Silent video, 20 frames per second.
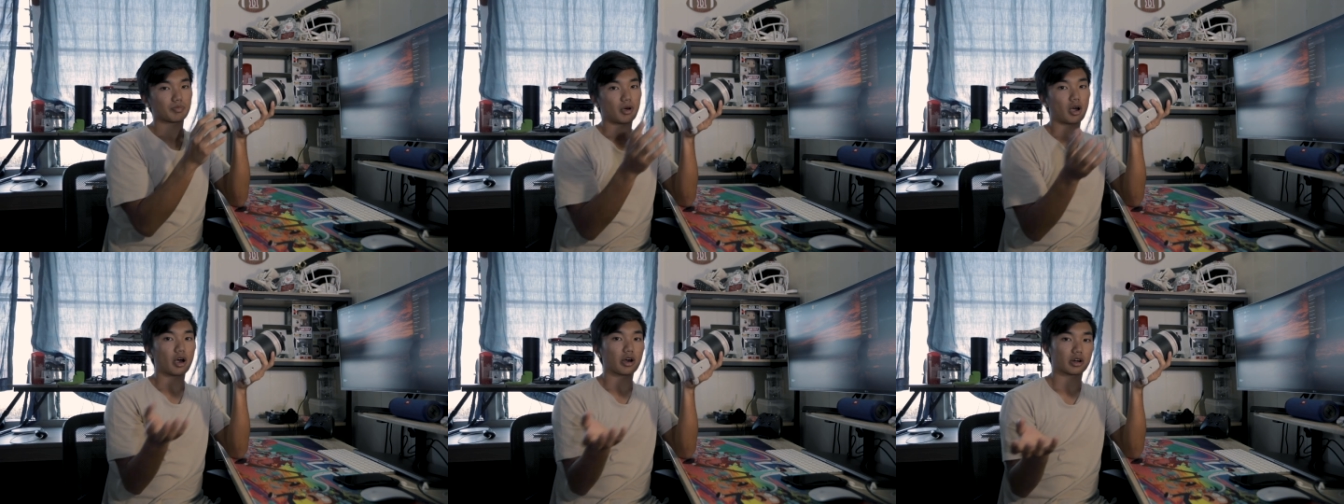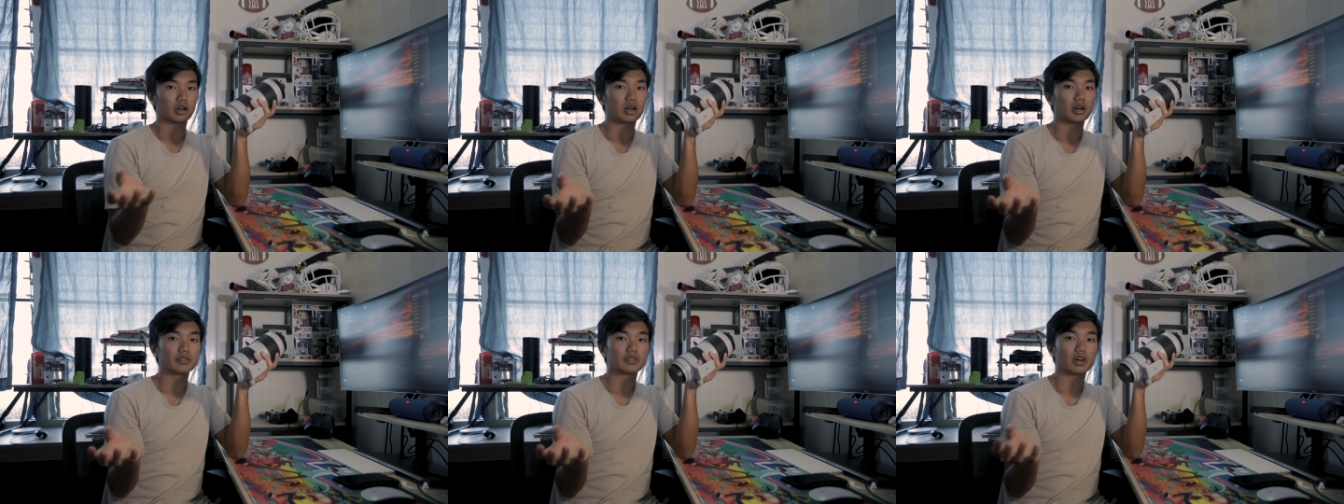
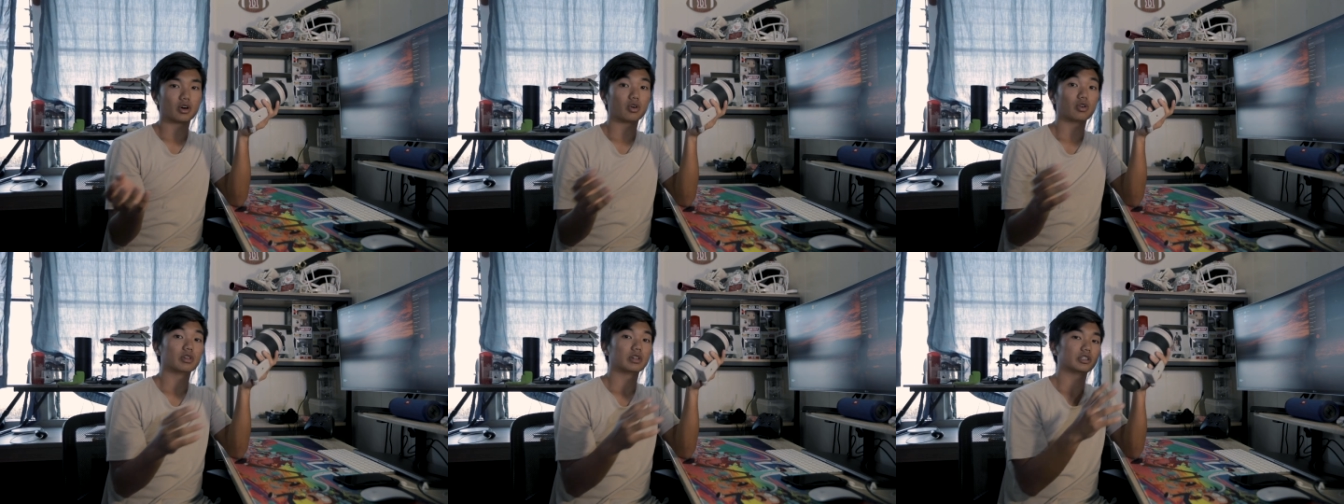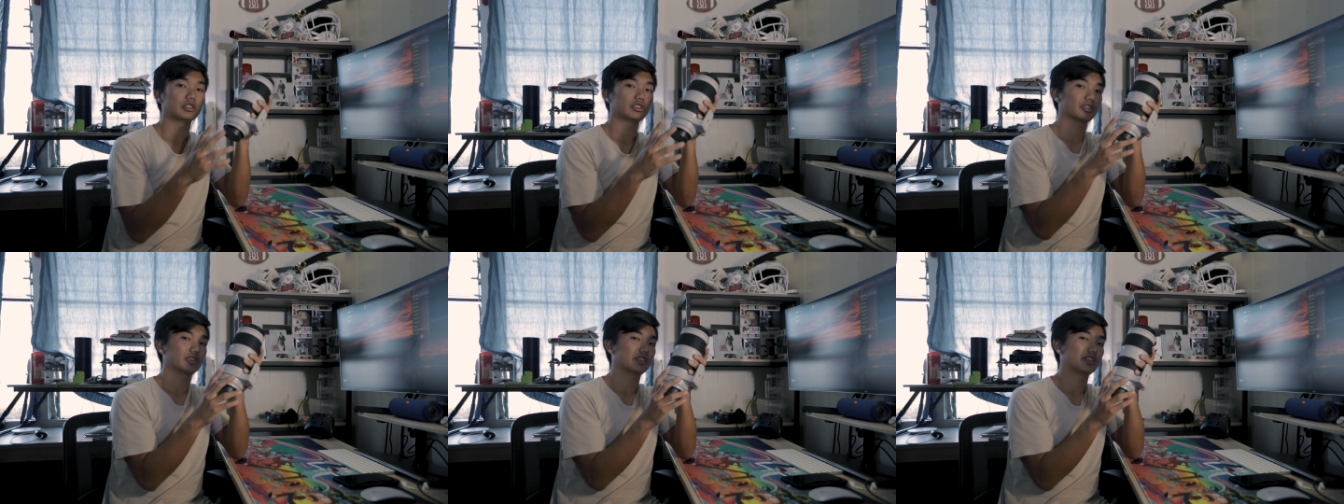part of the
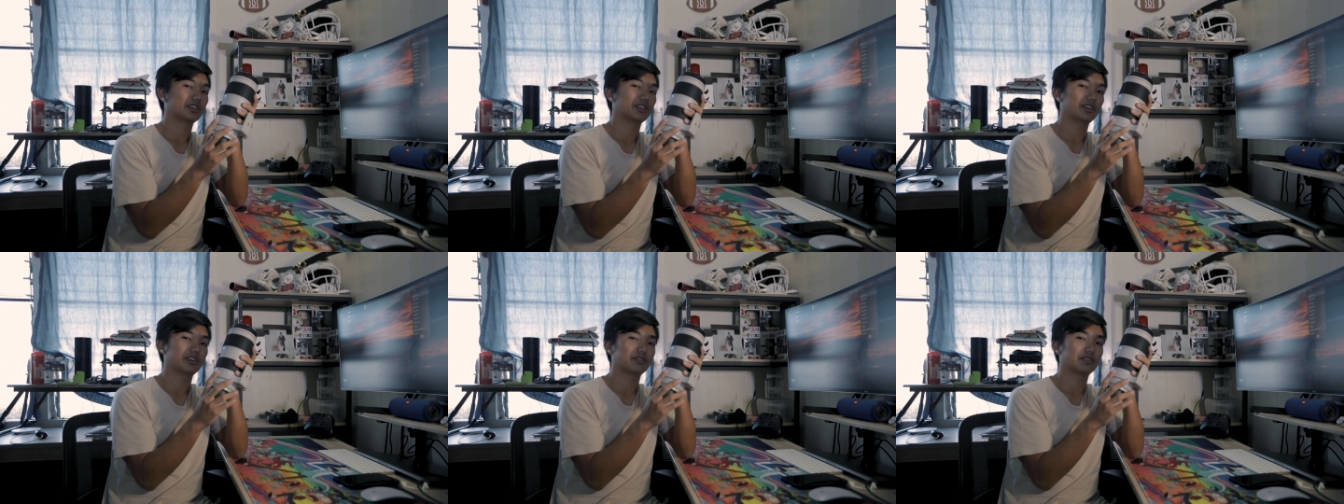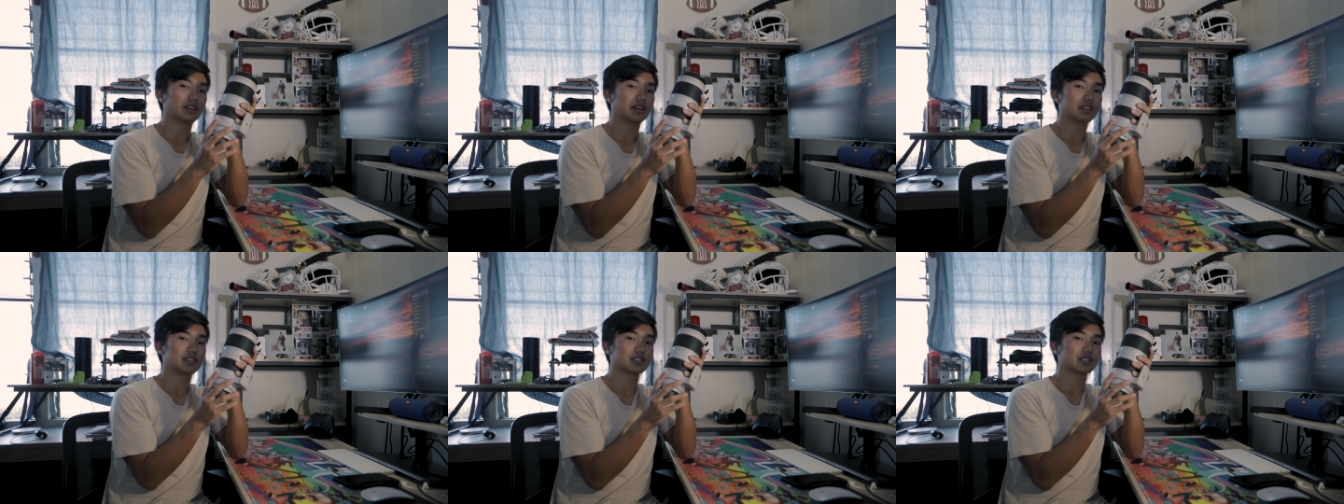Holy Trinity
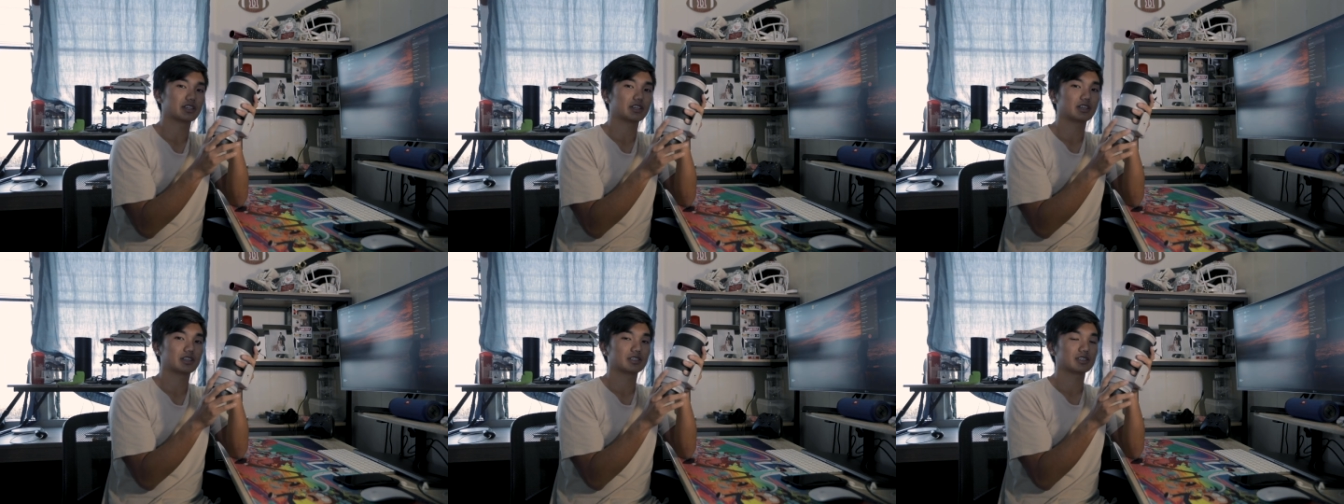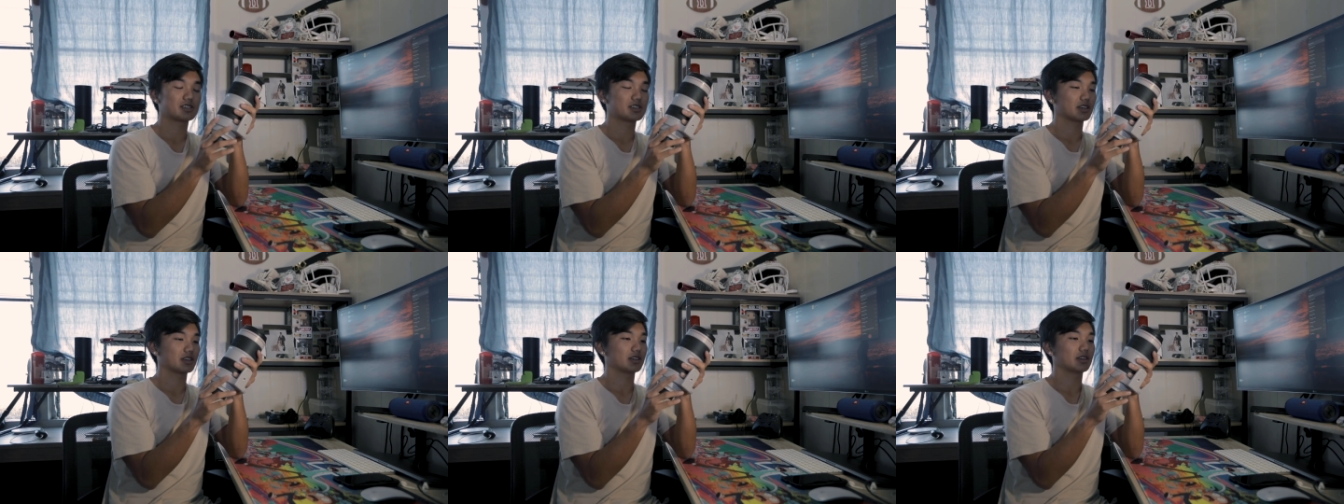of
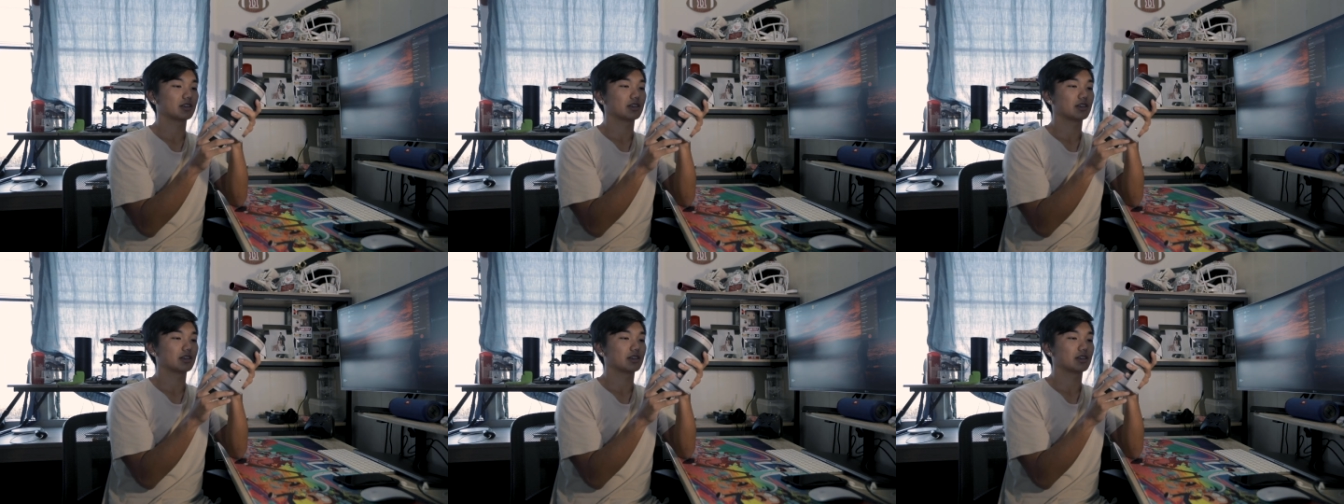lenses.